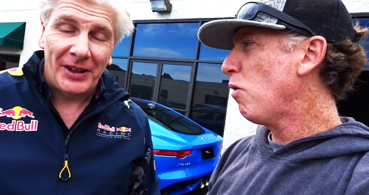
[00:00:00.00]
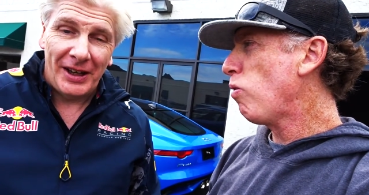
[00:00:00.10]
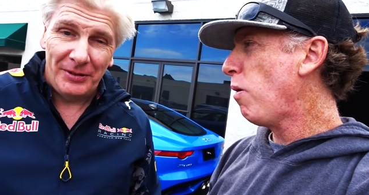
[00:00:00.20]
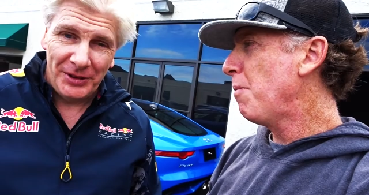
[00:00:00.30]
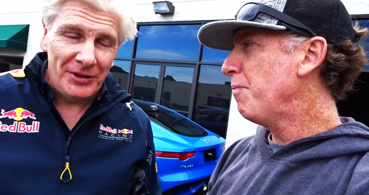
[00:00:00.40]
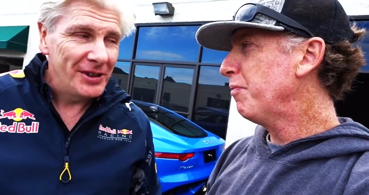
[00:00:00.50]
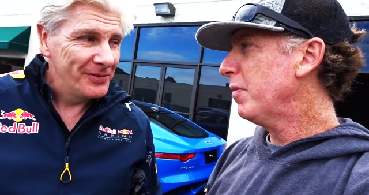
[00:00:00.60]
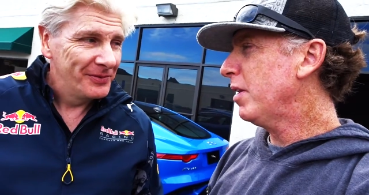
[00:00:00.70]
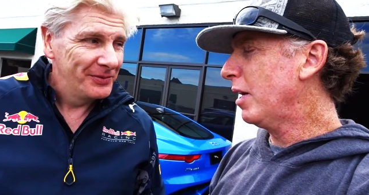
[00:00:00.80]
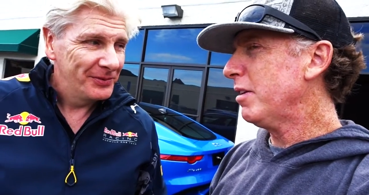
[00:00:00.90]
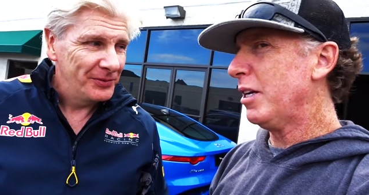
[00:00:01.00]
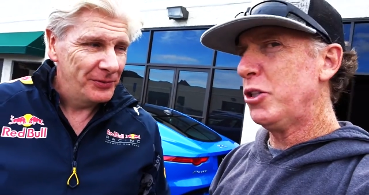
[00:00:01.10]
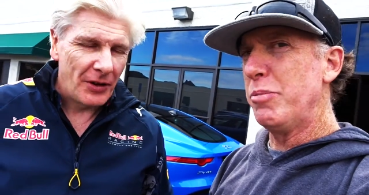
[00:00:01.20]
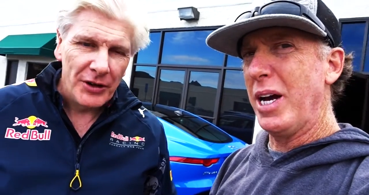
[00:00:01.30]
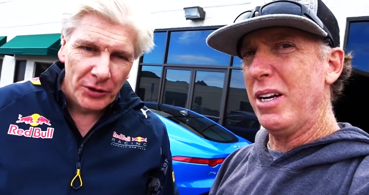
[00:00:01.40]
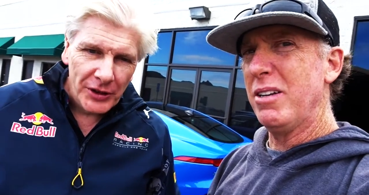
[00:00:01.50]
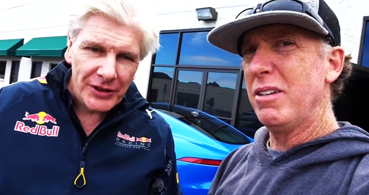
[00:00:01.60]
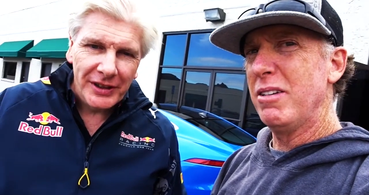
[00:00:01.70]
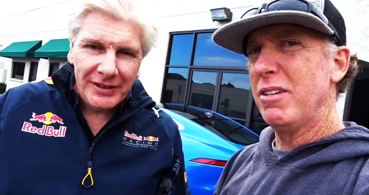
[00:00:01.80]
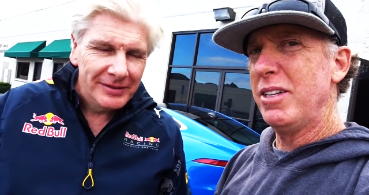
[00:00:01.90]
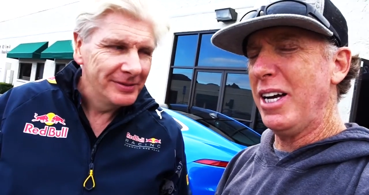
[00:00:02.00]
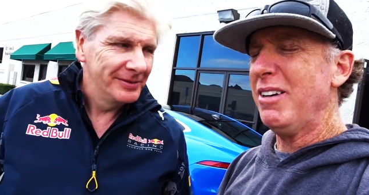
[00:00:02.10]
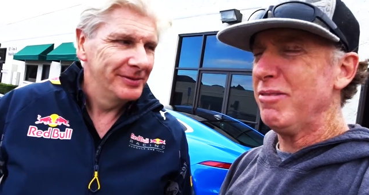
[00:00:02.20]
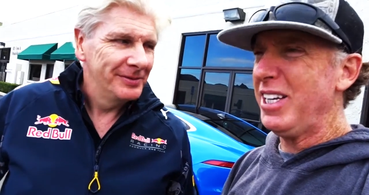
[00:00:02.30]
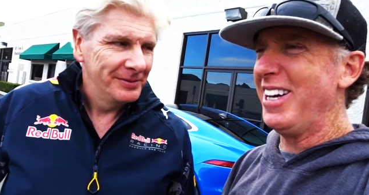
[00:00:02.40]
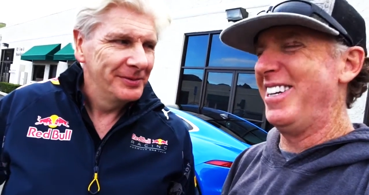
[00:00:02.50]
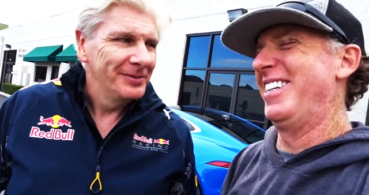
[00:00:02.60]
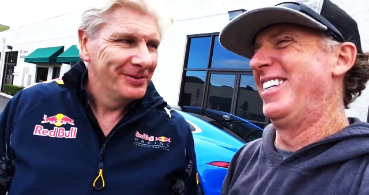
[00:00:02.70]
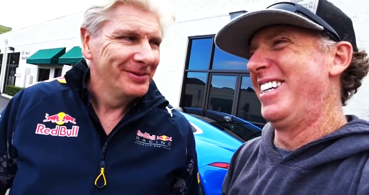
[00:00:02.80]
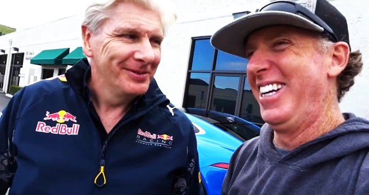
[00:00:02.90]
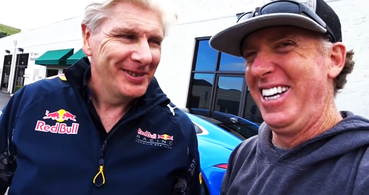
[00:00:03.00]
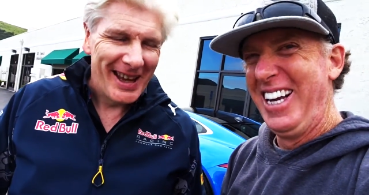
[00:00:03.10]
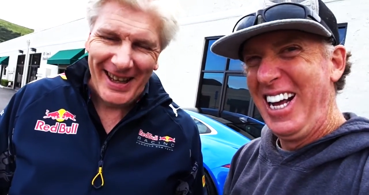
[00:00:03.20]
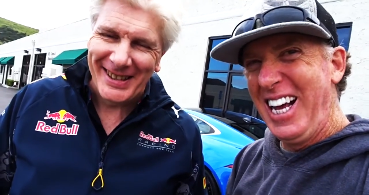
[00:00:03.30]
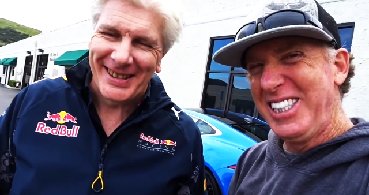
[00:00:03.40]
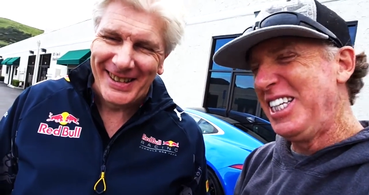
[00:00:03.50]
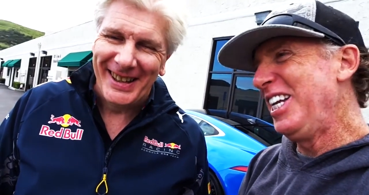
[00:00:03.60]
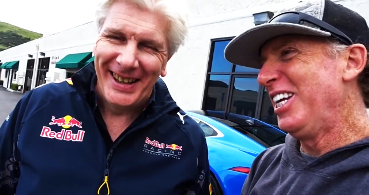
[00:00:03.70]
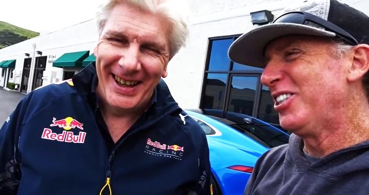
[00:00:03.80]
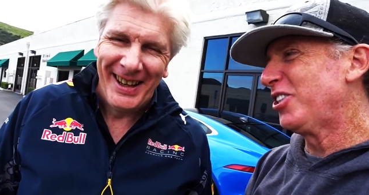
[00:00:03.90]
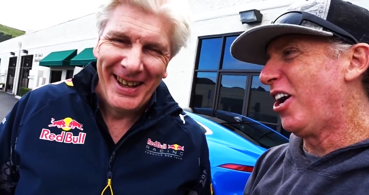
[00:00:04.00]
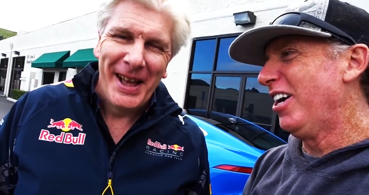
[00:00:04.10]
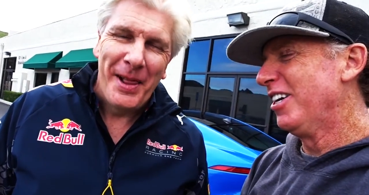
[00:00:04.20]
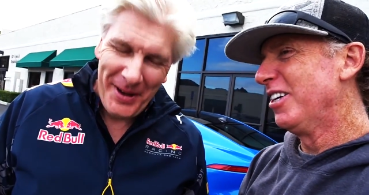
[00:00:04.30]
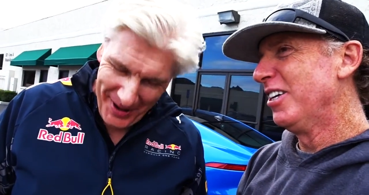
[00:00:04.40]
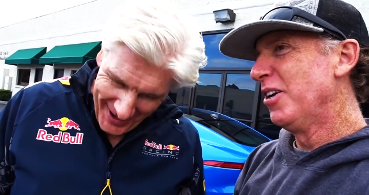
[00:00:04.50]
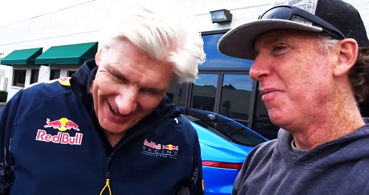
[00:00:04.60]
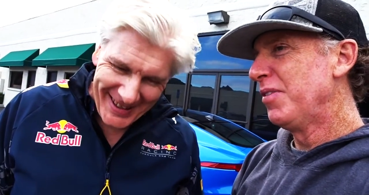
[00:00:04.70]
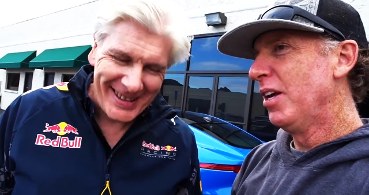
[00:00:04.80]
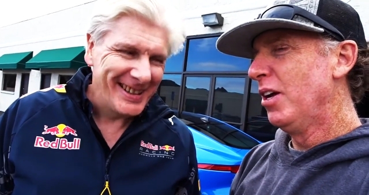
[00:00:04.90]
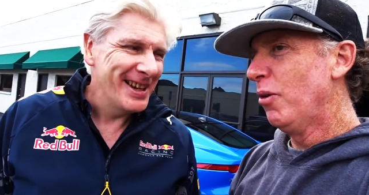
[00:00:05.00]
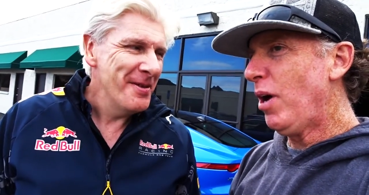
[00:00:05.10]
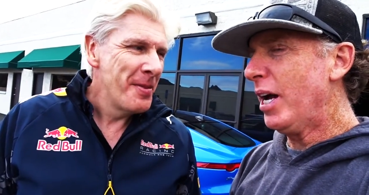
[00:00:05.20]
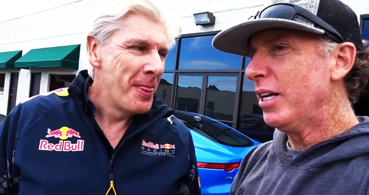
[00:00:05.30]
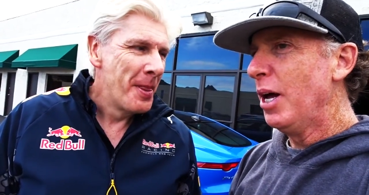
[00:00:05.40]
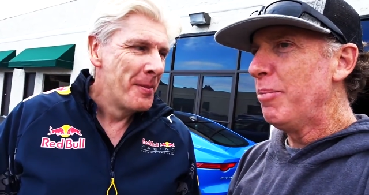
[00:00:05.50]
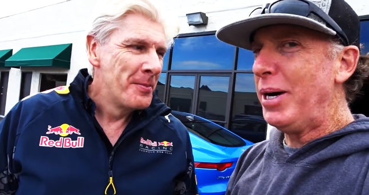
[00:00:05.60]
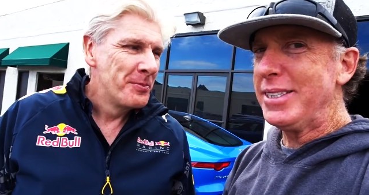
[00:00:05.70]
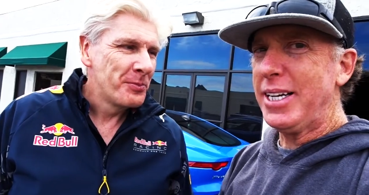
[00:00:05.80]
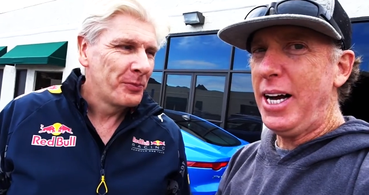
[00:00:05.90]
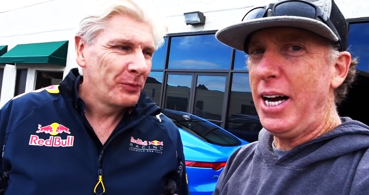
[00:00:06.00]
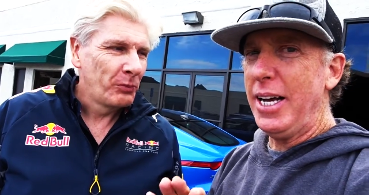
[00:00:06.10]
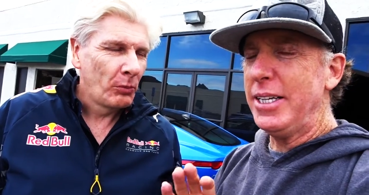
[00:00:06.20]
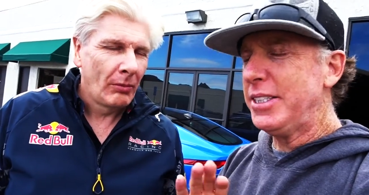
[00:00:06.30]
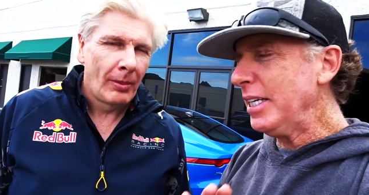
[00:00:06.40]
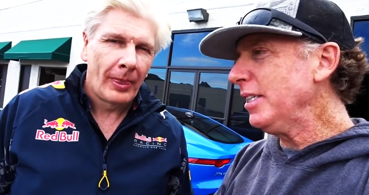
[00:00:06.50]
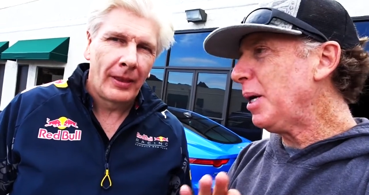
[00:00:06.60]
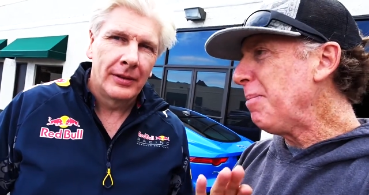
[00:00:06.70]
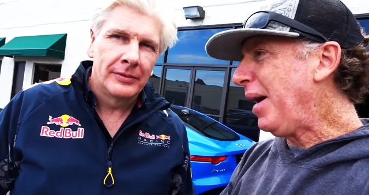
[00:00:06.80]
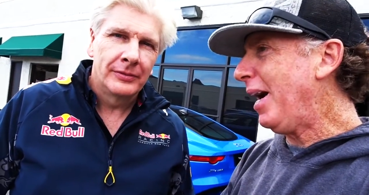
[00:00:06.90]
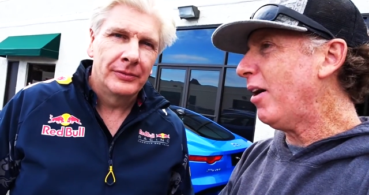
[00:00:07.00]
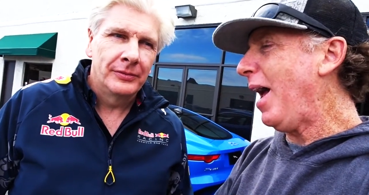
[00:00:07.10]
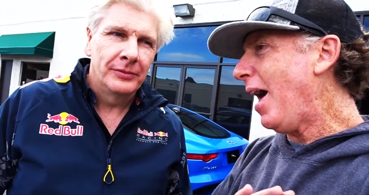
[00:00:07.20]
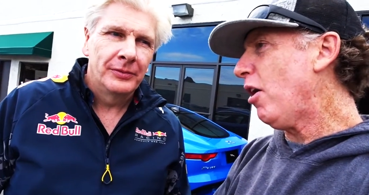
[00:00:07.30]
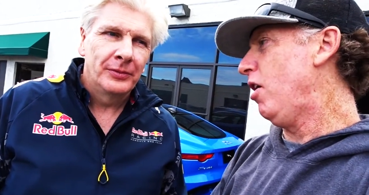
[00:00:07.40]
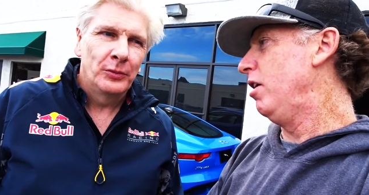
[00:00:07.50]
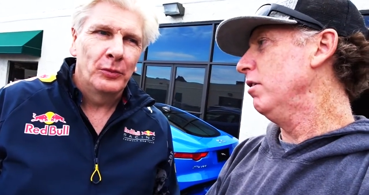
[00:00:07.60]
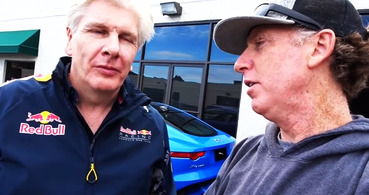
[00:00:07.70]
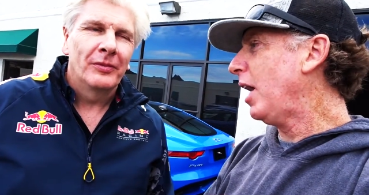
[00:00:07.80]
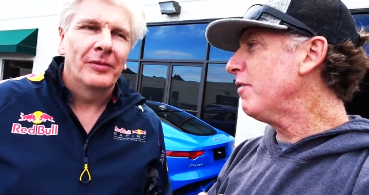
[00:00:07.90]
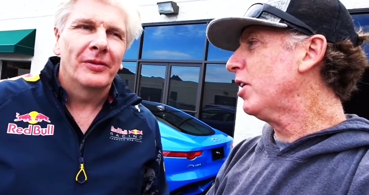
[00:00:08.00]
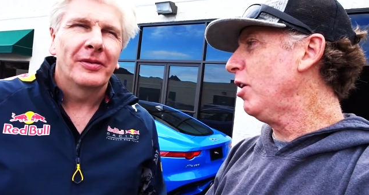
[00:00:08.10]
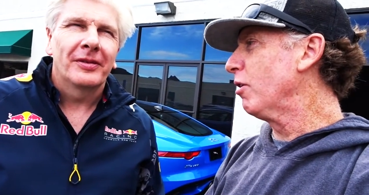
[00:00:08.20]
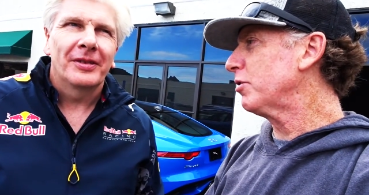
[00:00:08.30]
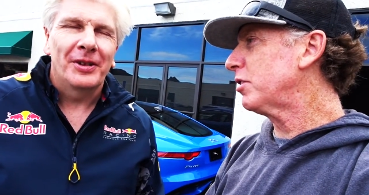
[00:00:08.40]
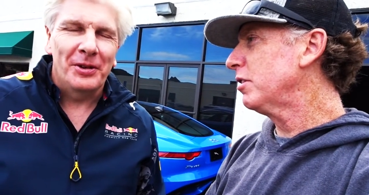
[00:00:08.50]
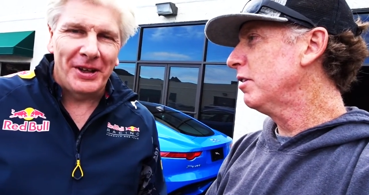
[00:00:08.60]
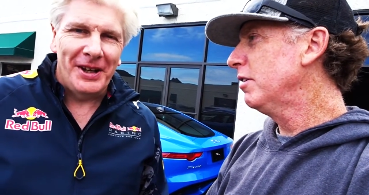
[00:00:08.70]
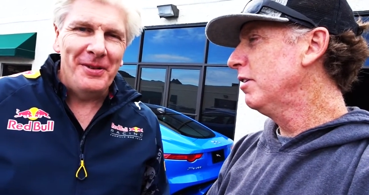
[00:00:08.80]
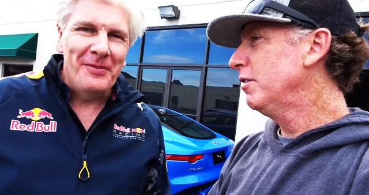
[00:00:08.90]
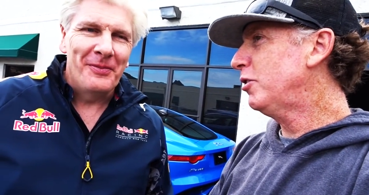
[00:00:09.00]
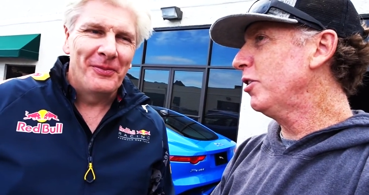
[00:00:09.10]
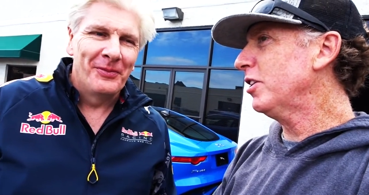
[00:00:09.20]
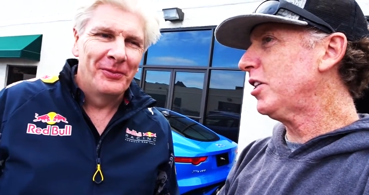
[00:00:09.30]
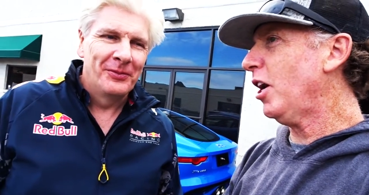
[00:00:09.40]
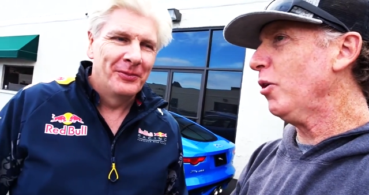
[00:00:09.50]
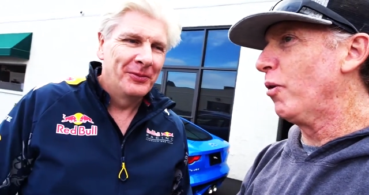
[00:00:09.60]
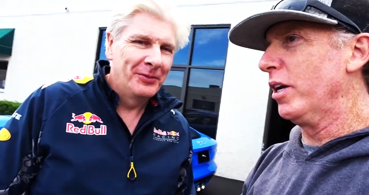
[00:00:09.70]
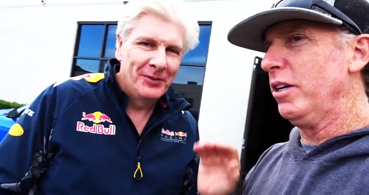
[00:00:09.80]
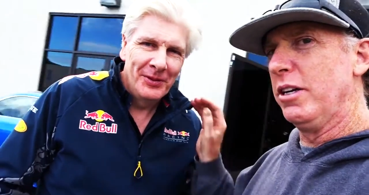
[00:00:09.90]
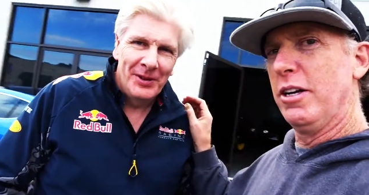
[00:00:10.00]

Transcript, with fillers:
Speaker 1: I would agree. Not too bad. Very noisy. Yeah, yeah. As teenagers are. Yes. Yeah. Right, but it didn't compare at all, not even close. Okay. To this other one.